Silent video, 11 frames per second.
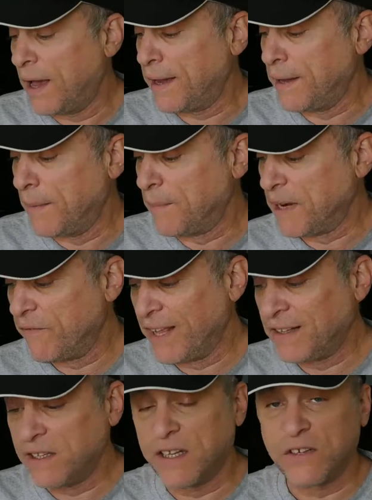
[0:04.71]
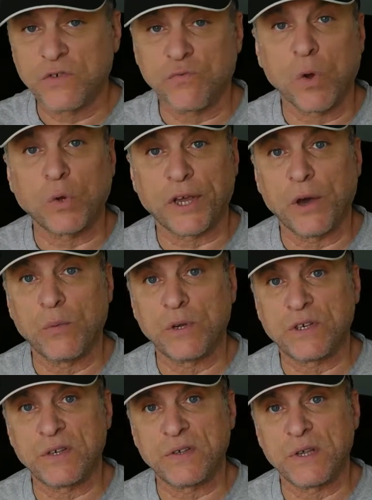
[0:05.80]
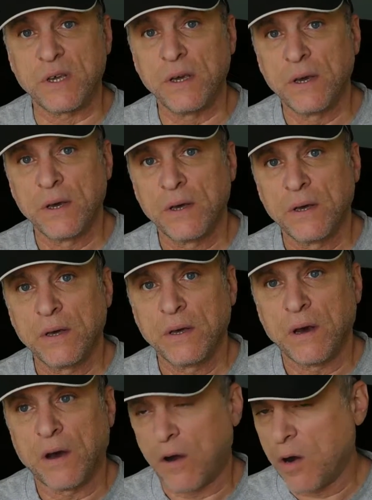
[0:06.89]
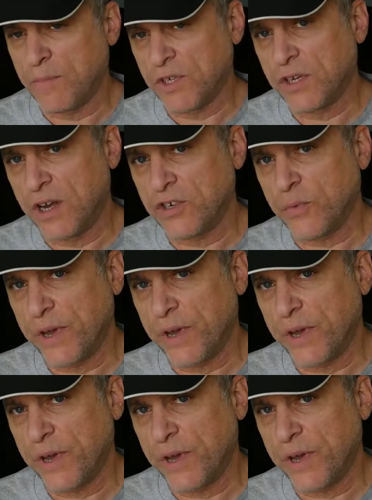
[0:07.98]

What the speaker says: I invented this Roleo, which is the arm massager.